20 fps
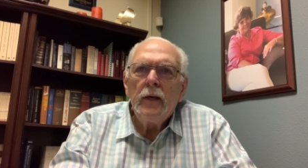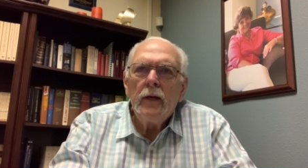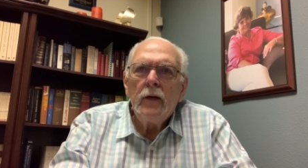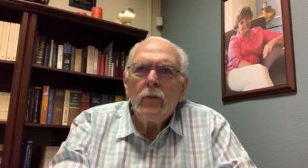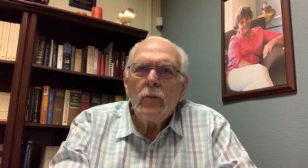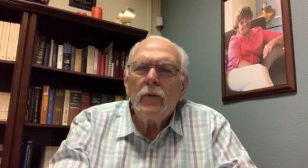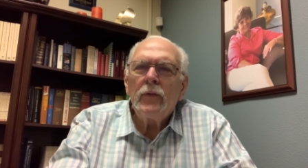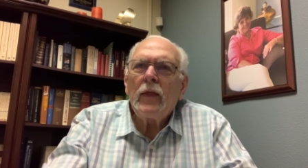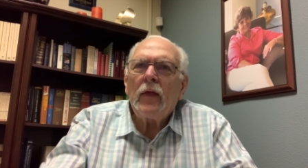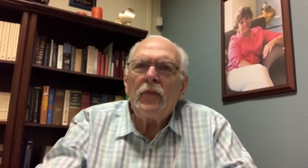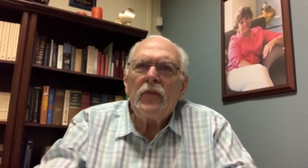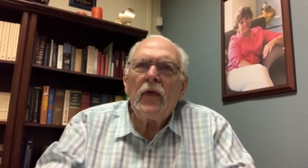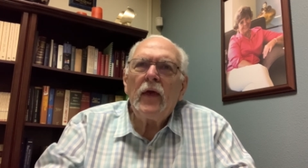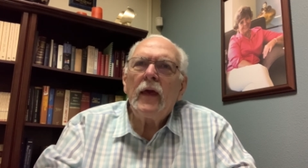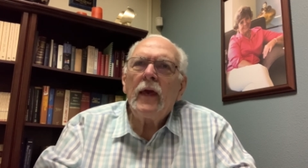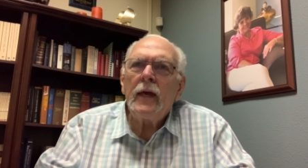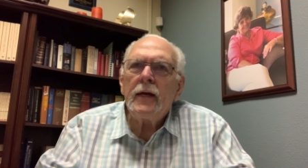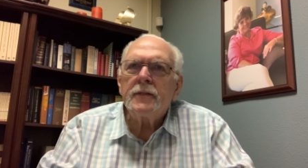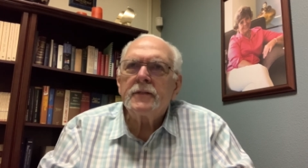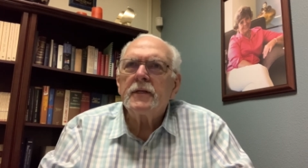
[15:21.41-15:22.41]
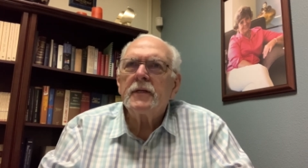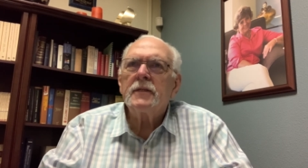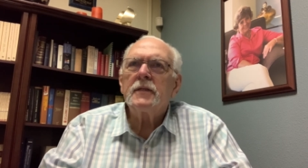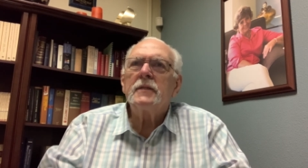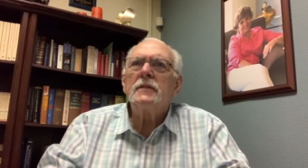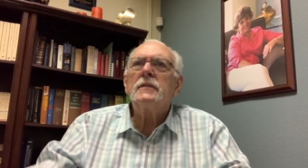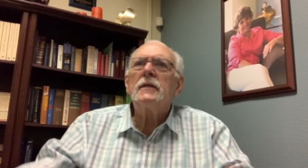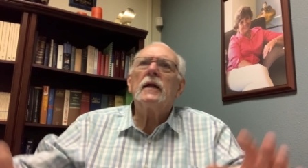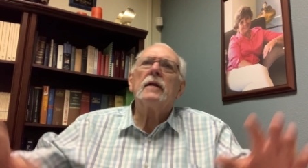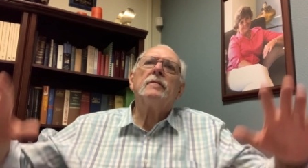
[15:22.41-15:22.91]
When that thing hits us,
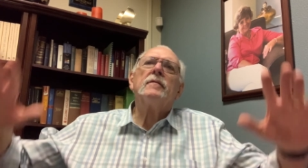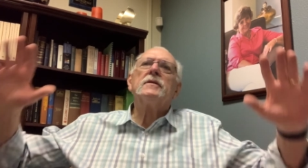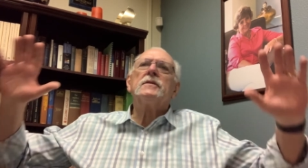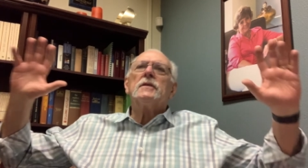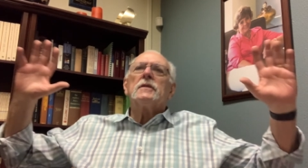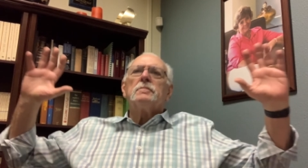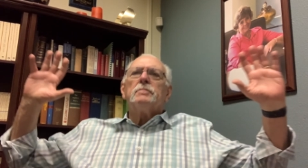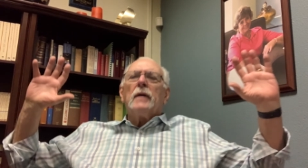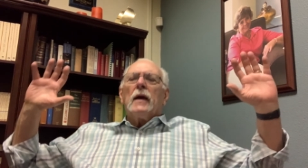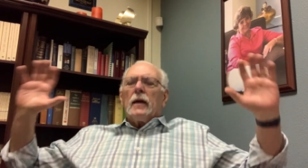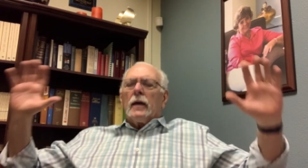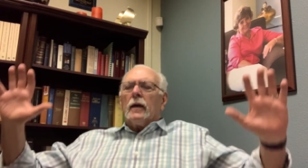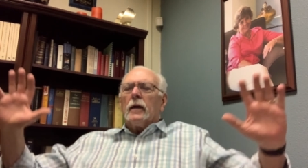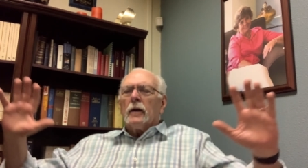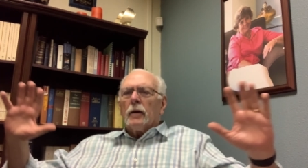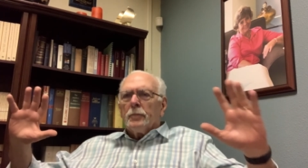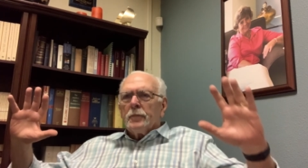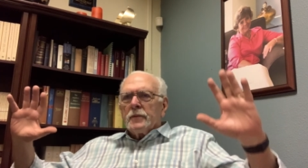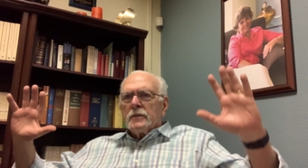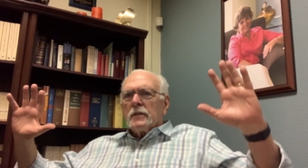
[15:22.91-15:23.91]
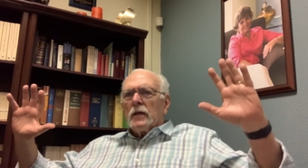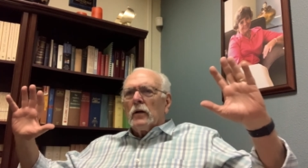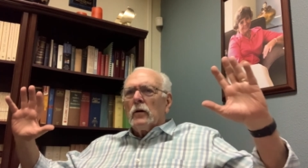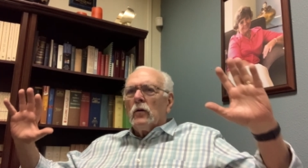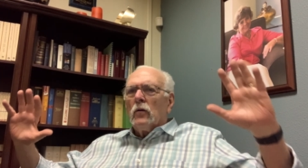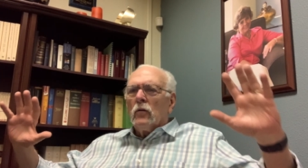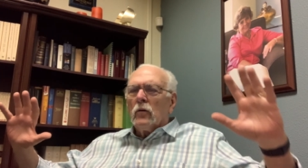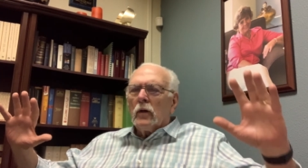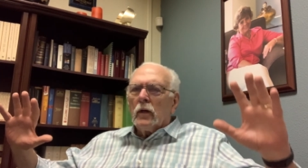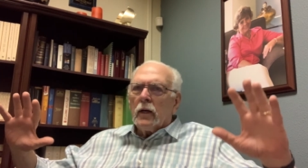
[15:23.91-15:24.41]
instead of us just backing up and saying,
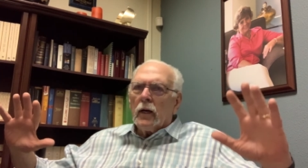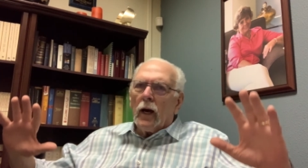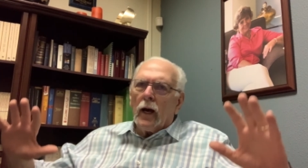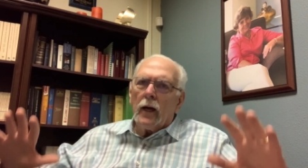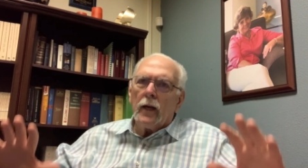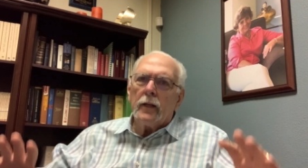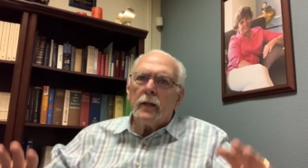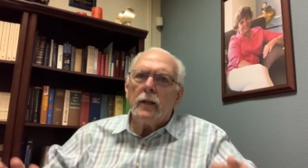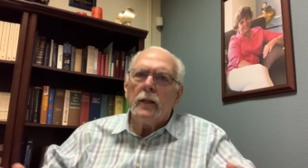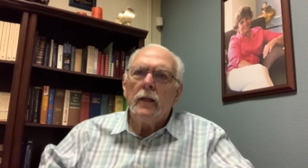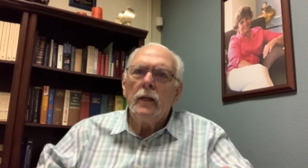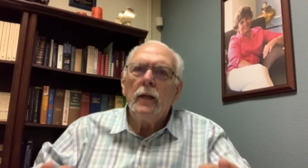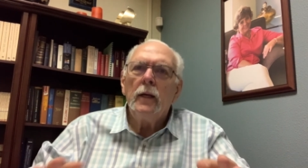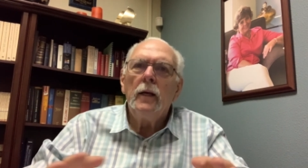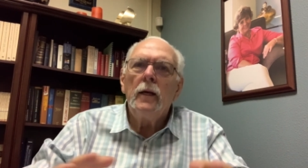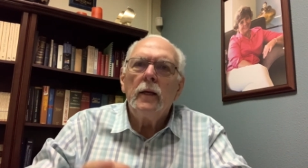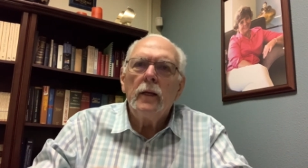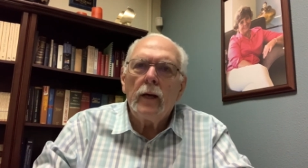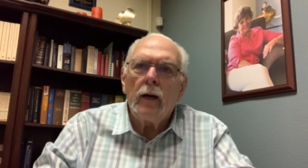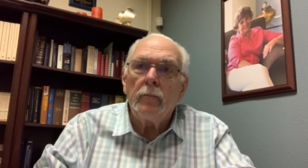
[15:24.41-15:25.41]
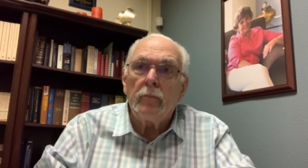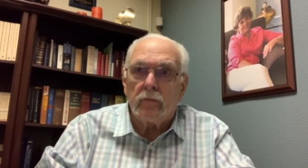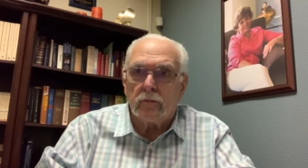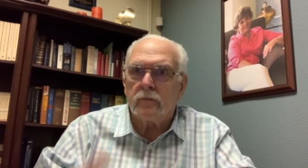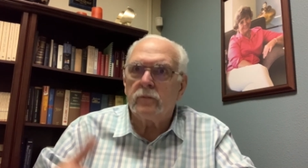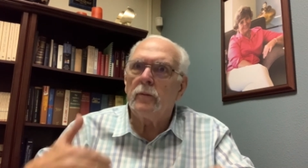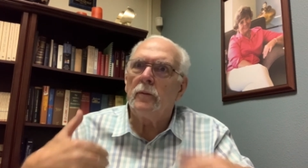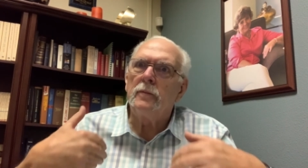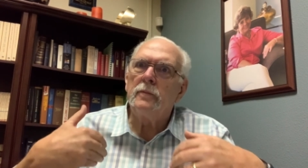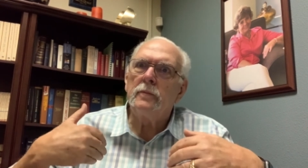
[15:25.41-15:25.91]
Oh God, I almost
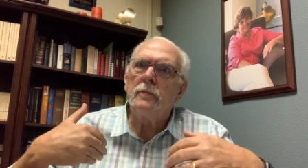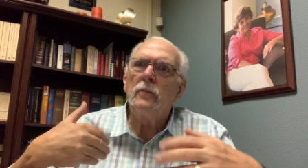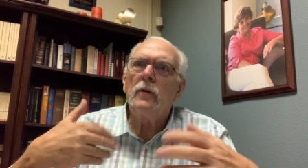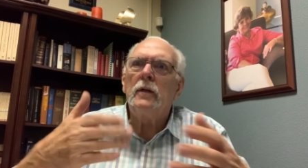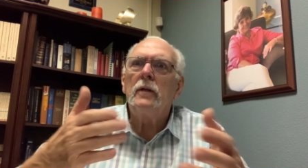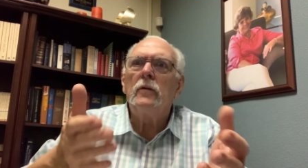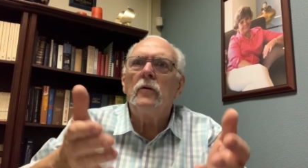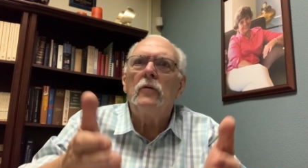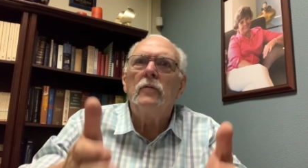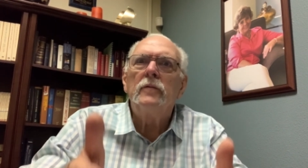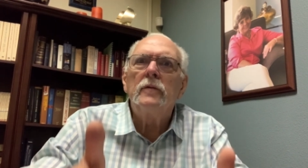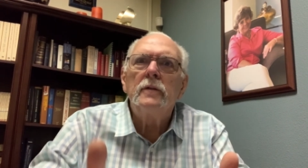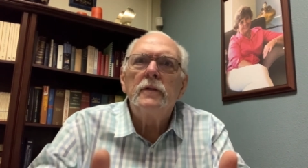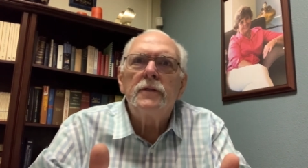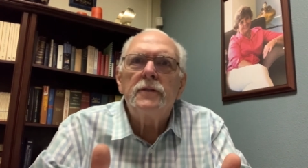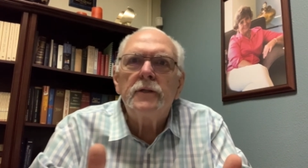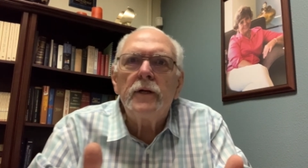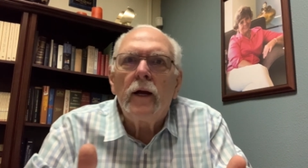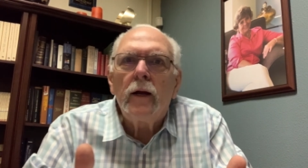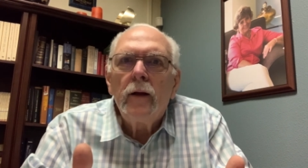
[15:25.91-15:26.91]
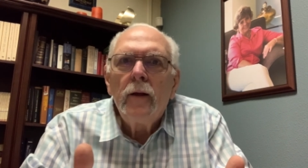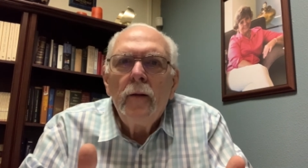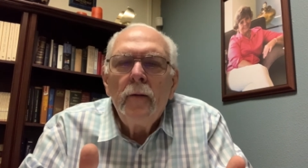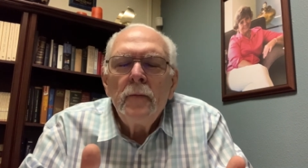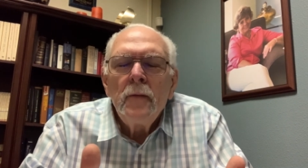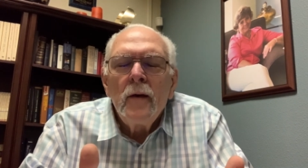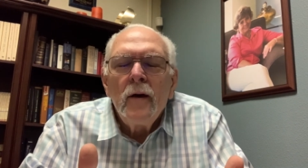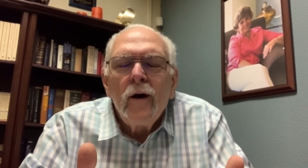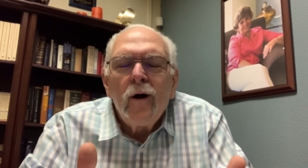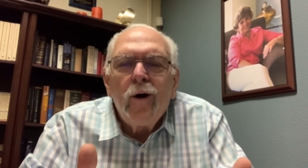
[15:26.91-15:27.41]
went over in the chair.
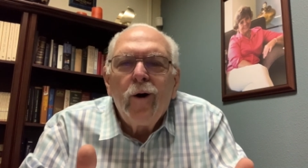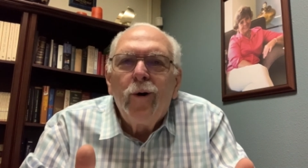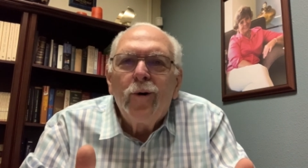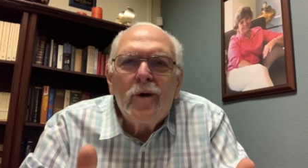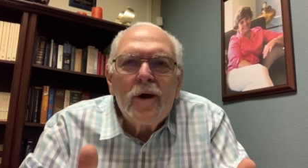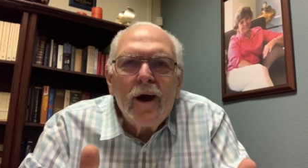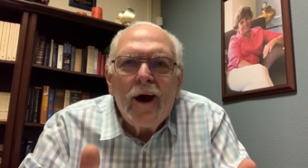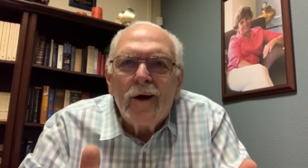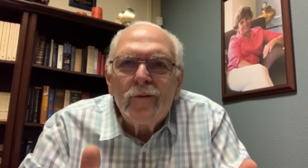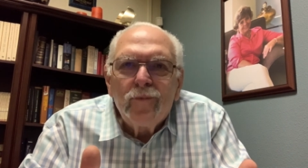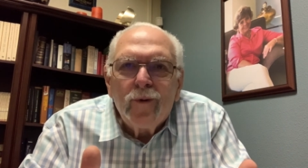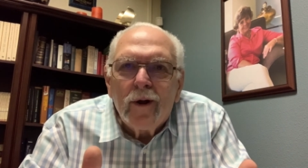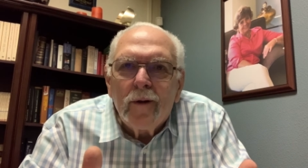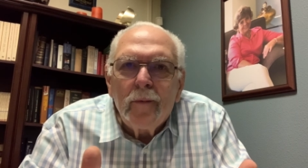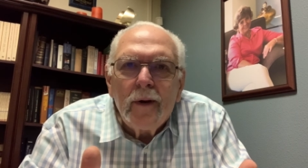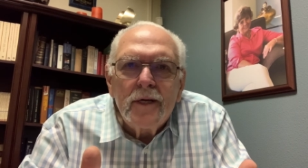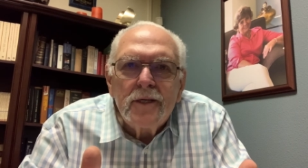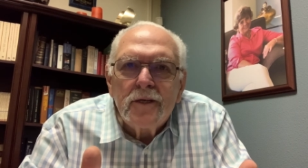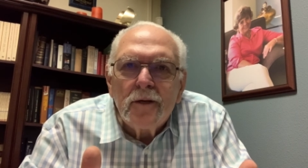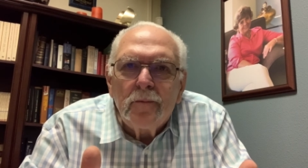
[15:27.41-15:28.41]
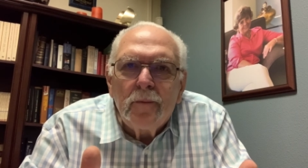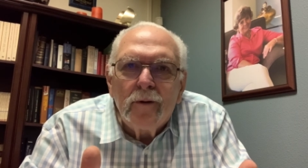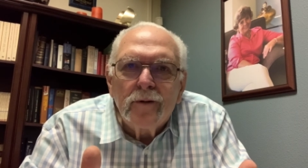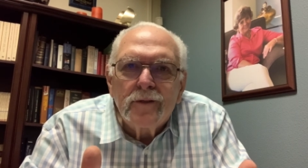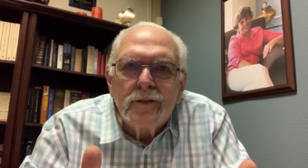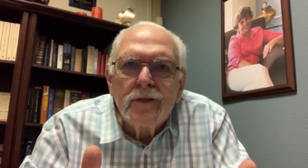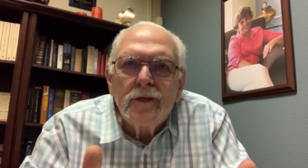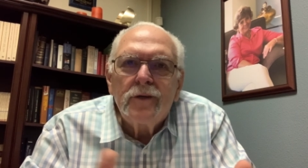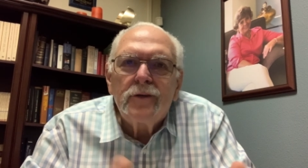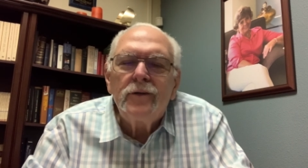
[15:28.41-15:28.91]
Oh God, what am I
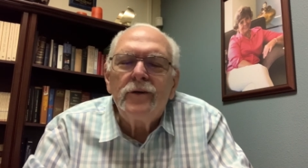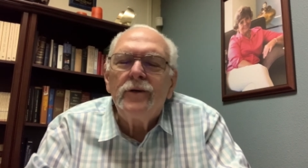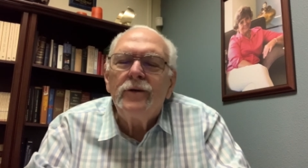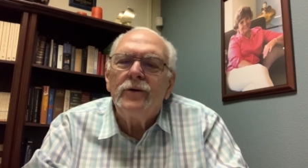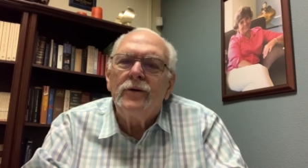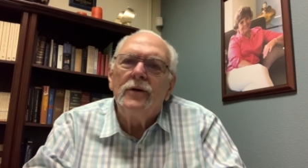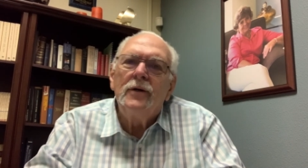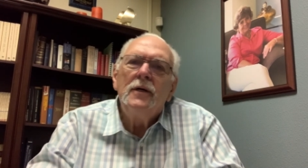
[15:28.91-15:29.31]
supposed to do?